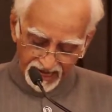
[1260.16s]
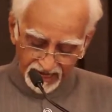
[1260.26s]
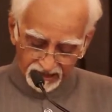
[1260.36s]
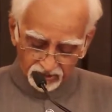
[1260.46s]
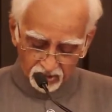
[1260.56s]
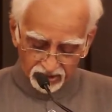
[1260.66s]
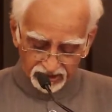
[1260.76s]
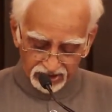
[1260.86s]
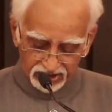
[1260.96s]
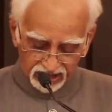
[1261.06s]
and
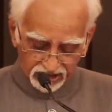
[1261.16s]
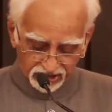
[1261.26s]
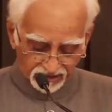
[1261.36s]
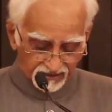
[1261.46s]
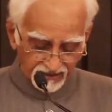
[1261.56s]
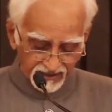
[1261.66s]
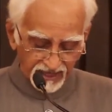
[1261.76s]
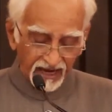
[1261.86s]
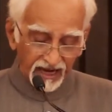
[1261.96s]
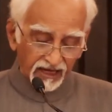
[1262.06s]
contestation
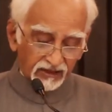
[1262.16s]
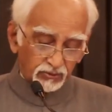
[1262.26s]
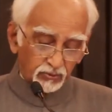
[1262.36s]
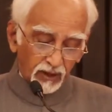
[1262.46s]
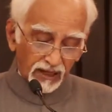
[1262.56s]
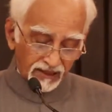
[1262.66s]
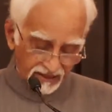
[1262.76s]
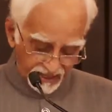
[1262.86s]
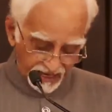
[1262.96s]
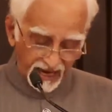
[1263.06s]
as well
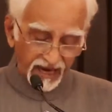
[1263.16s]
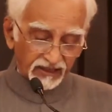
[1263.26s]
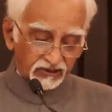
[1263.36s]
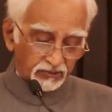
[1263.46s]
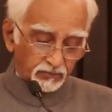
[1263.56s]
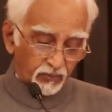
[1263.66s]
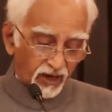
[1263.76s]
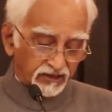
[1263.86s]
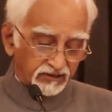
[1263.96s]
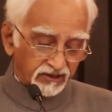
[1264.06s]
as
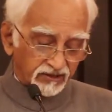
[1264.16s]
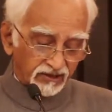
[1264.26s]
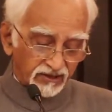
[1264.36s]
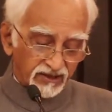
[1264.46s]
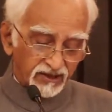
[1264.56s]
practical